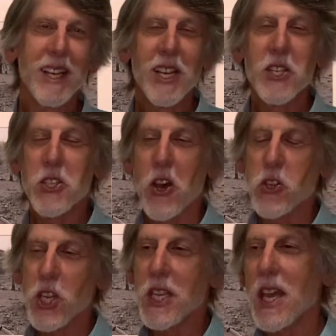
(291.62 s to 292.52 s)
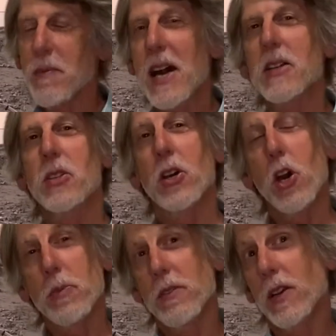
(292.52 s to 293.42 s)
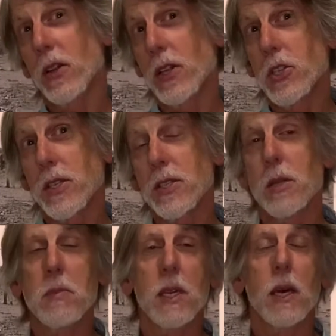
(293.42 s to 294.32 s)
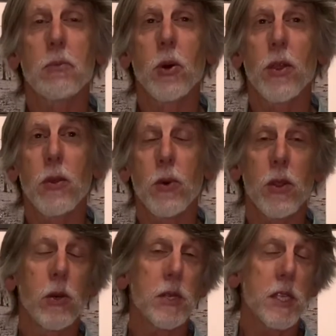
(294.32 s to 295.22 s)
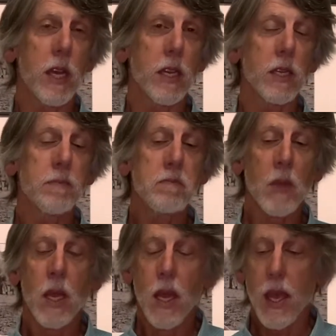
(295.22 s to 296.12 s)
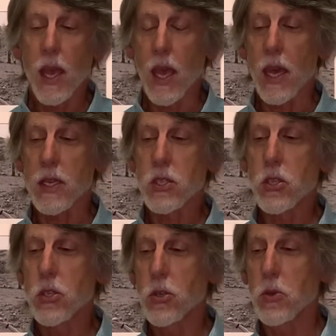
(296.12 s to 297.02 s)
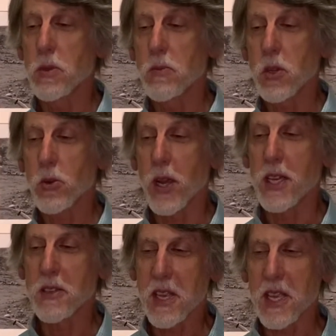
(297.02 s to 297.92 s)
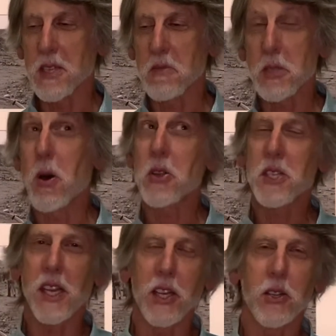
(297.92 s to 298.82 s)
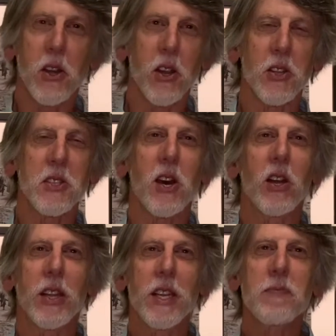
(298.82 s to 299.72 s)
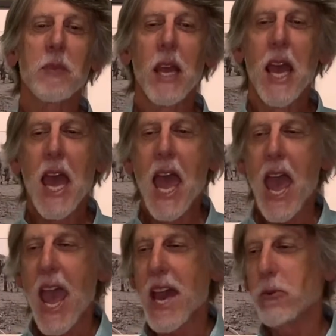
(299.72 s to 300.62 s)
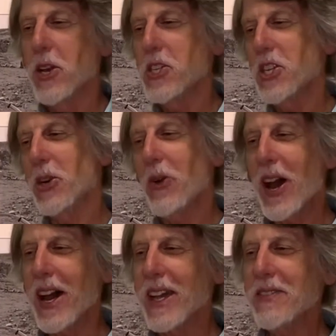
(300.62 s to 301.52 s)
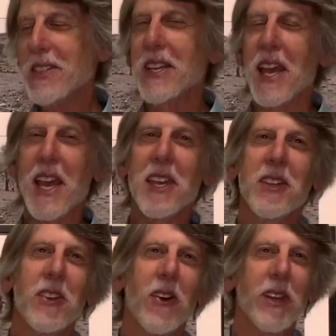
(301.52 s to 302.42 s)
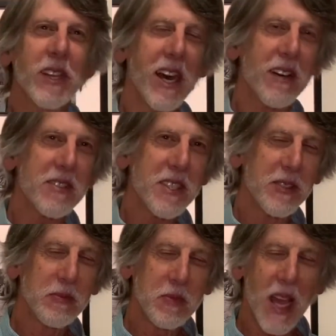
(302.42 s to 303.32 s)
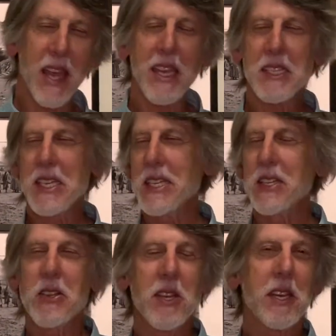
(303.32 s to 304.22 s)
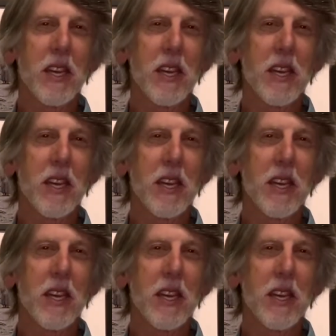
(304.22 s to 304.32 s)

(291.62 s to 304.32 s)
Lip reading: So she came out to the Hopi villages to meet up with Louis Aiken and to create a small-scale artist colony. And when she arrived, Aiken had already left. I guess he didn't think